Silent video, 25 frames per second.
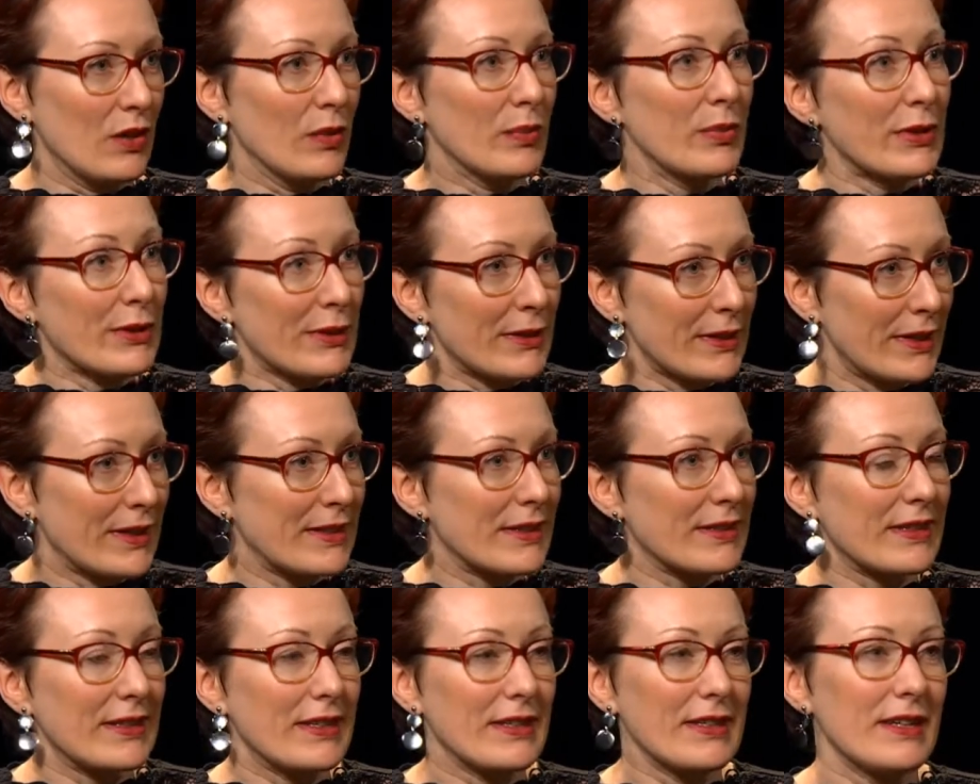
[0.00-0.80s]

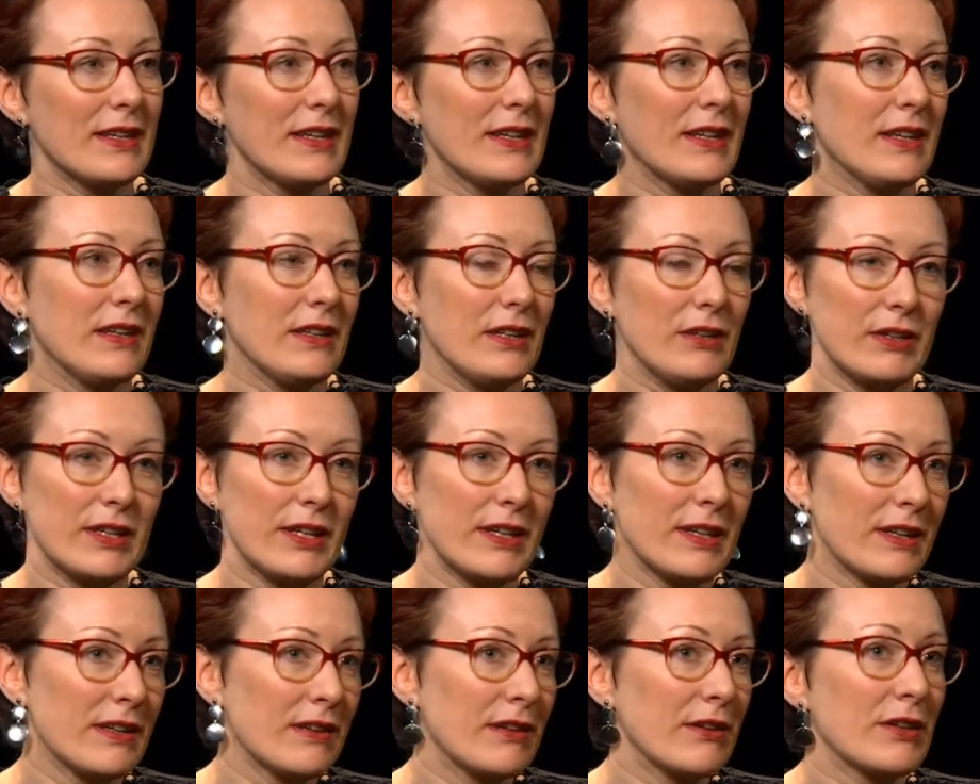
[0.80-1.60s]
Politically, you
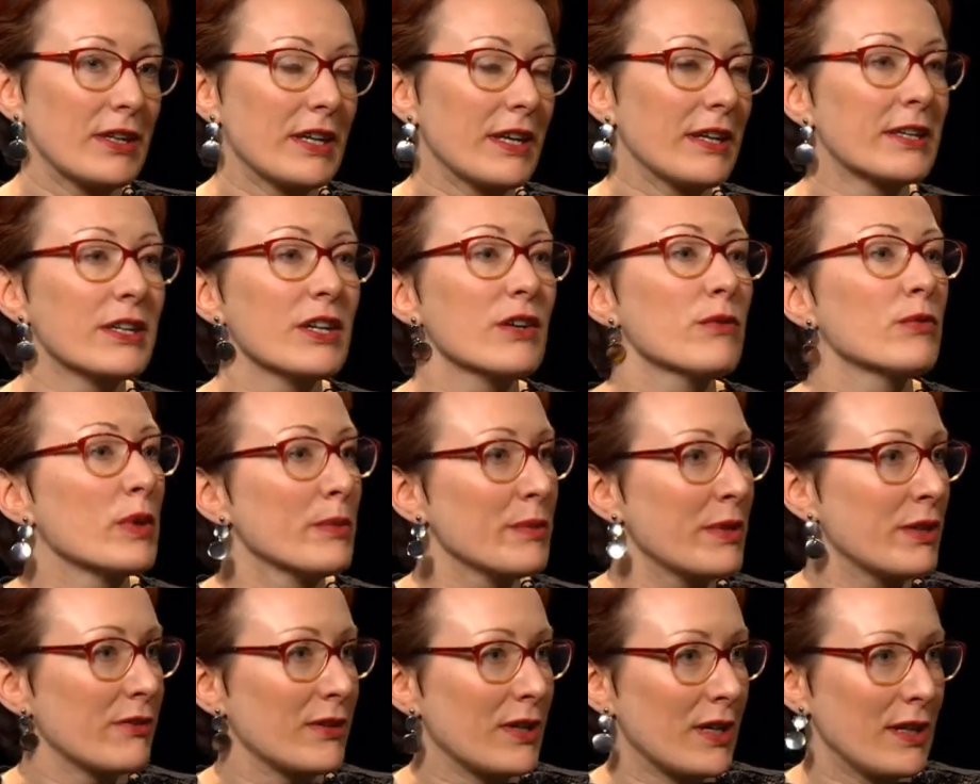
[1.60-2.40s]
can give
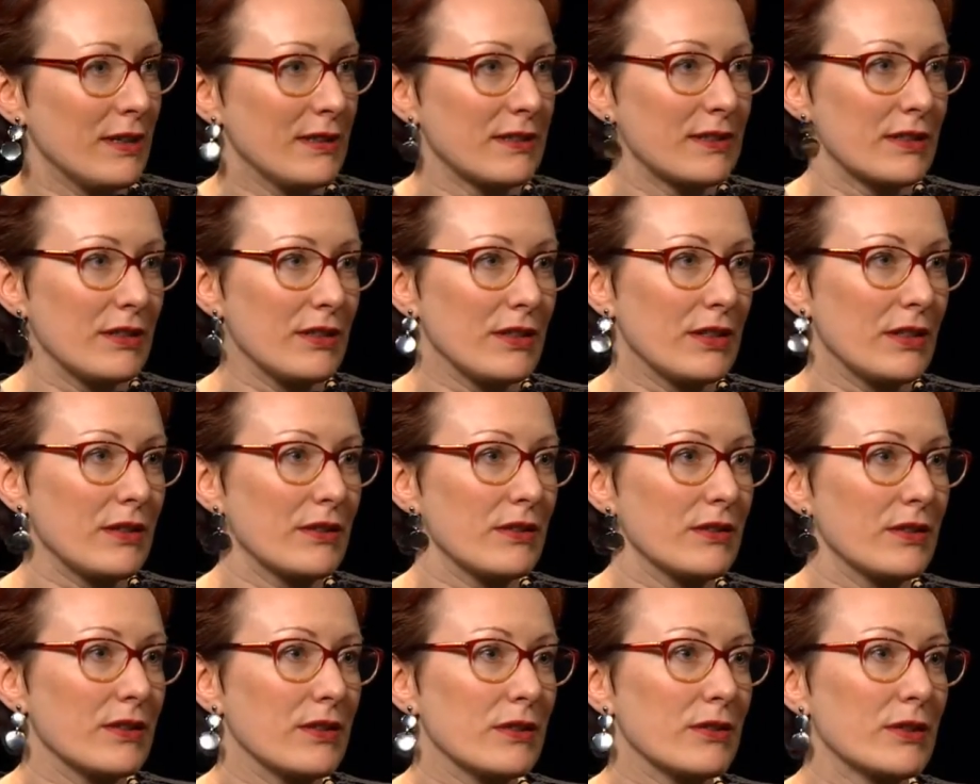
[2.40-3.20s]
women rights.
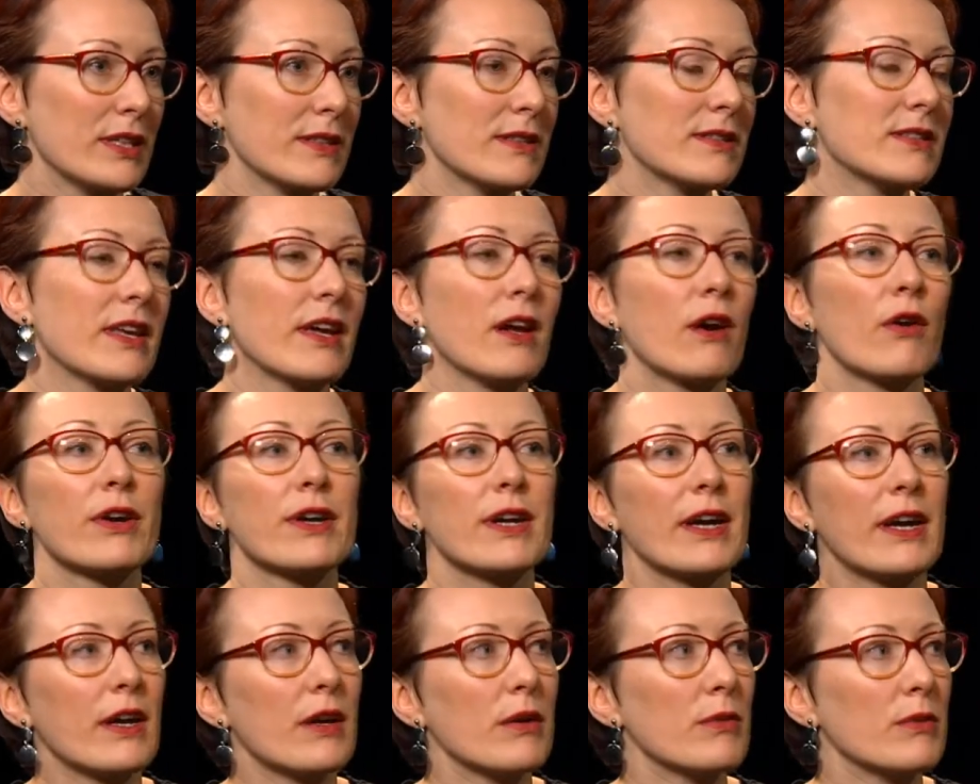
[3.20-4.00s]
You can say,
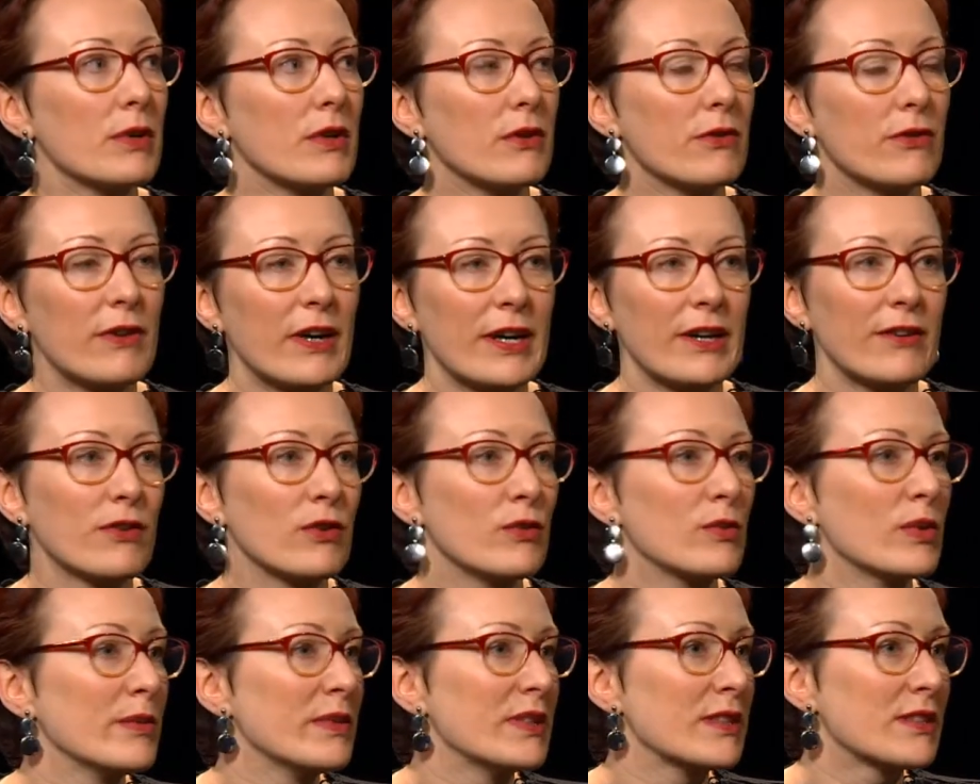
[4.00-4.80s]
okay, we'll fight
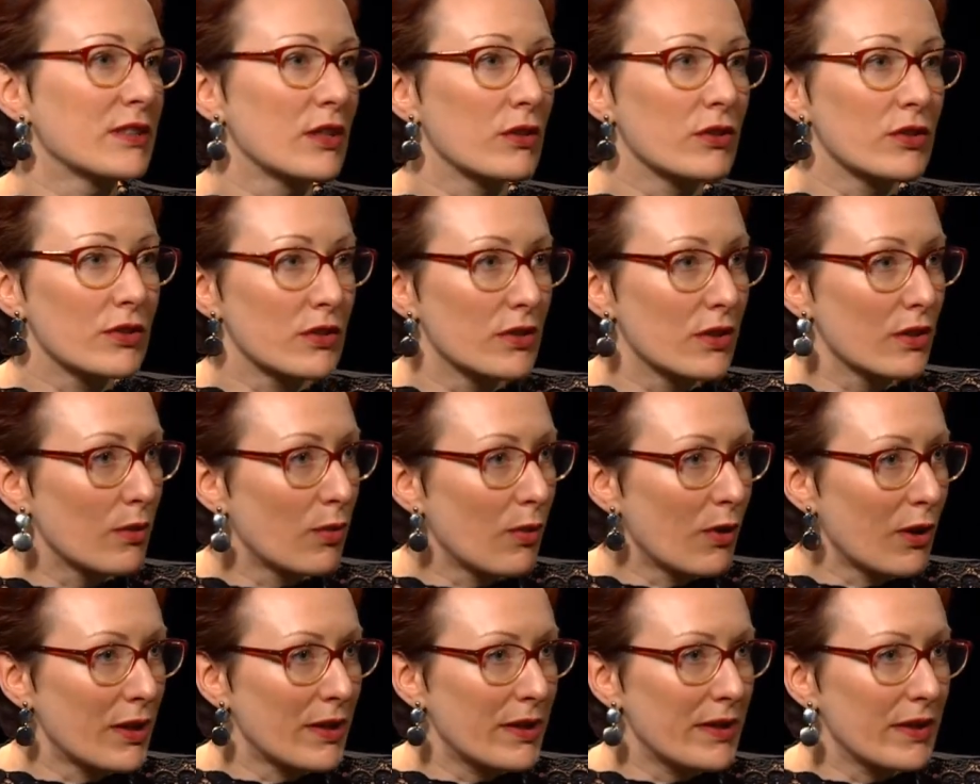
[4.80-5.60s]
for women's social
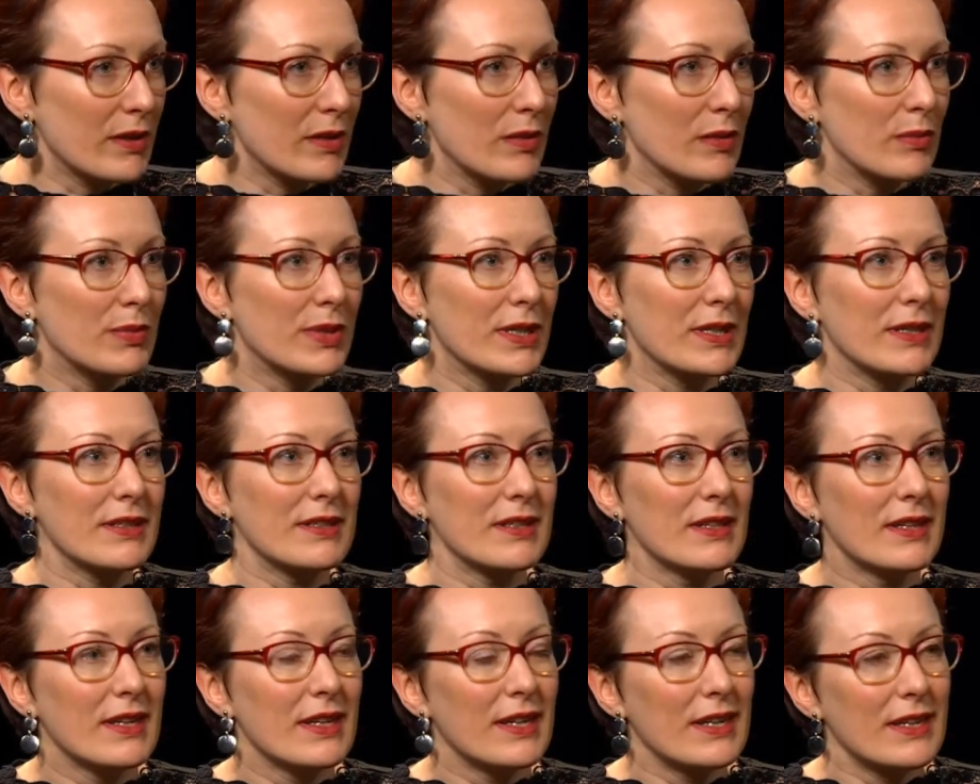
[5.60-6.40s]
equality. But
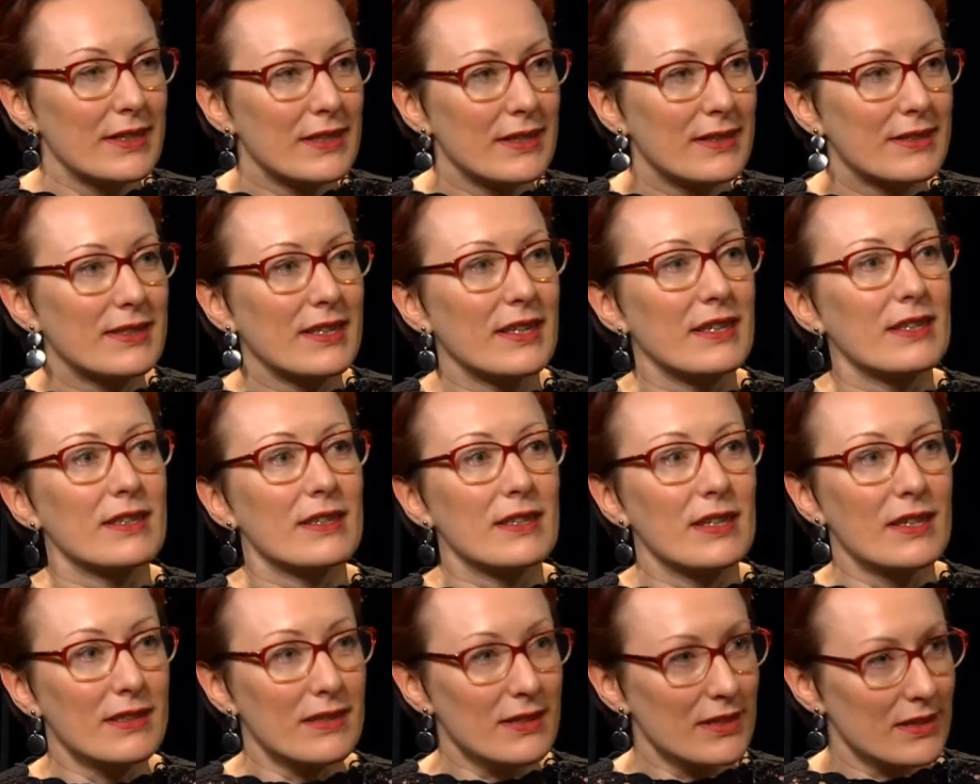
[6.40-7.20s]
she said,
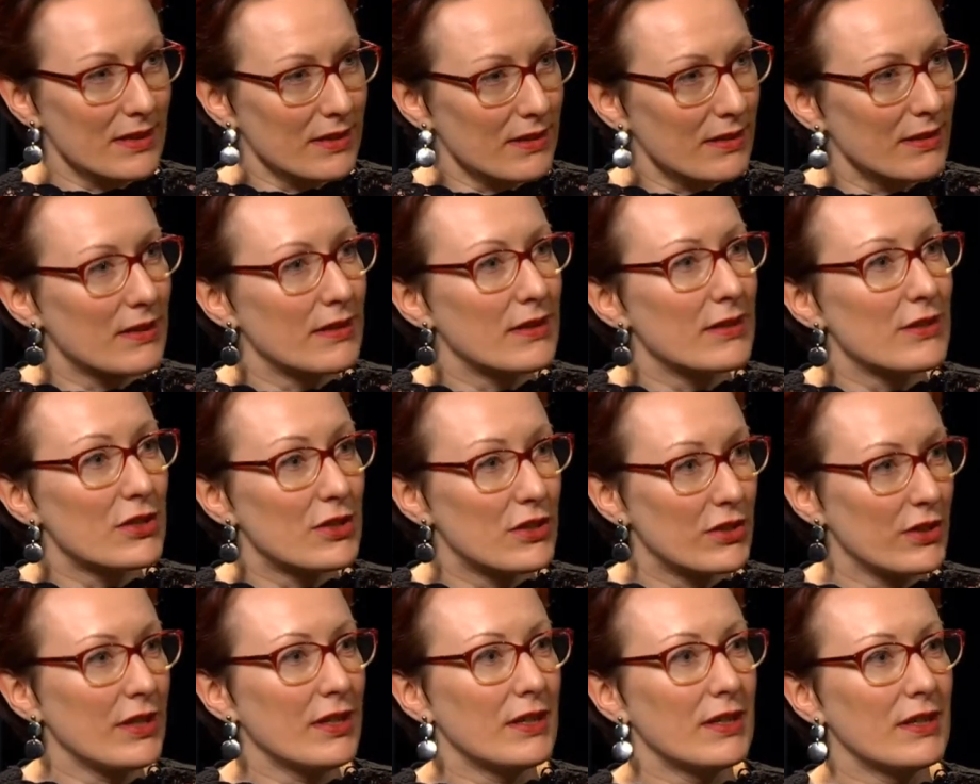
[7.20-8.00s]
let's
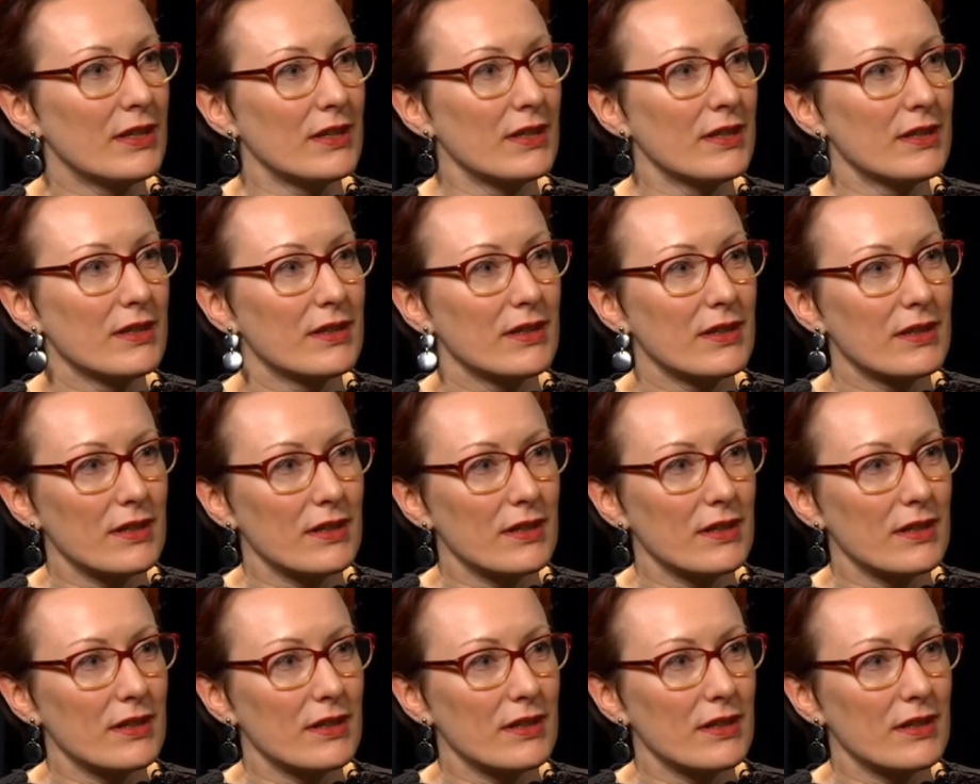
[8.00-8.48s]
share